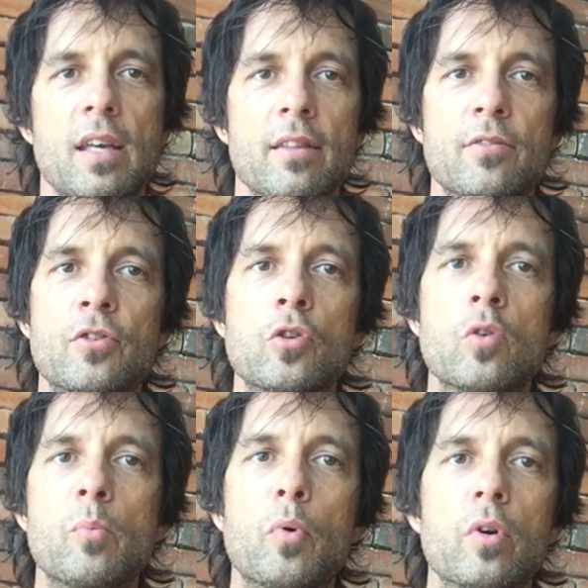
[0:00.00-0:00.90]
And the
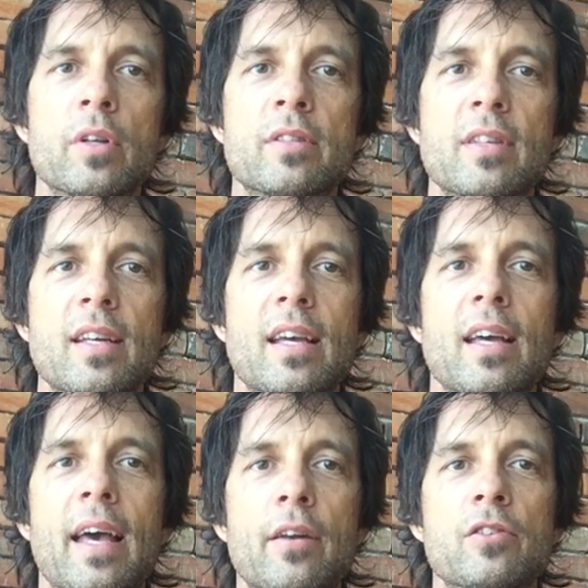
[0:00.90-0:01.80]
two important
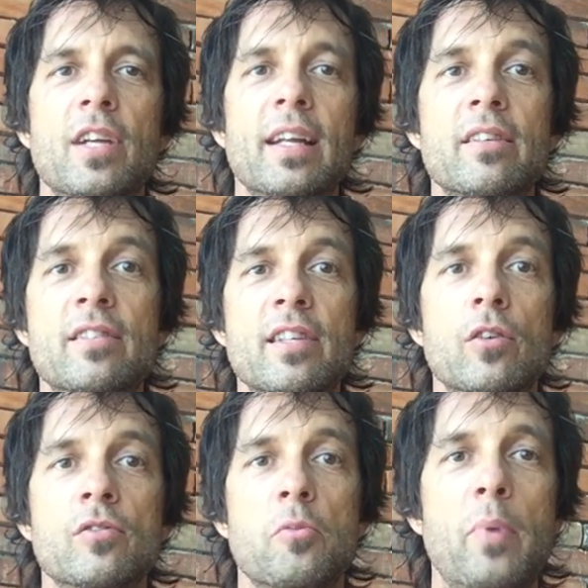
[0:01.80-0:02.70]
energetic
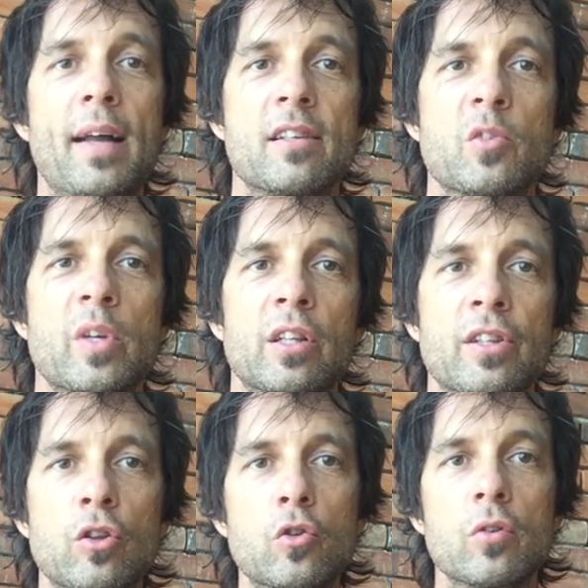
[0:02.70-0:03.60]
seals or
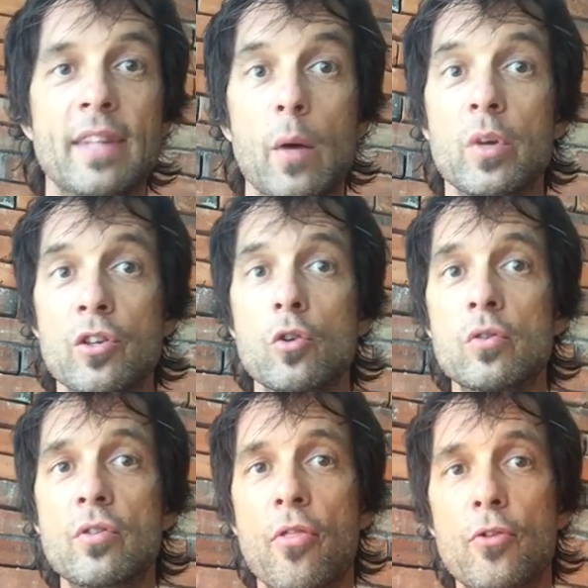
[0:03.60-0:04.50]
bandhas that we
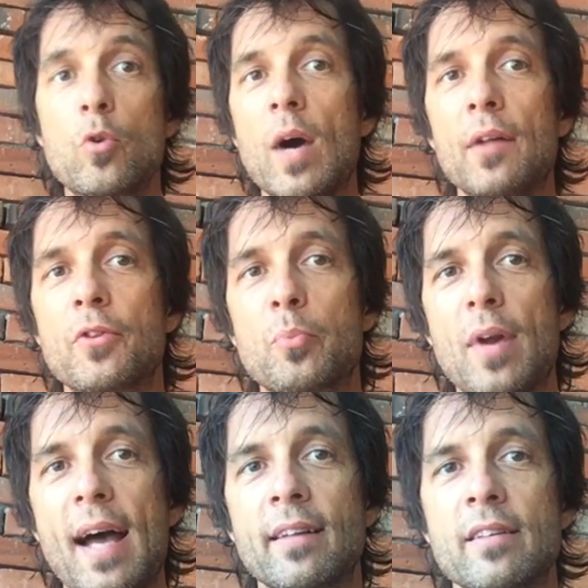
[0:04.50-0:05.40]
use throughout the
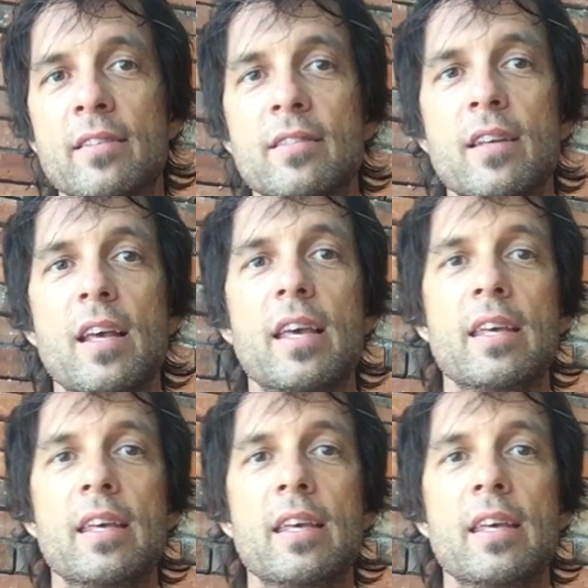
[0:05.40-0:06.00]
practice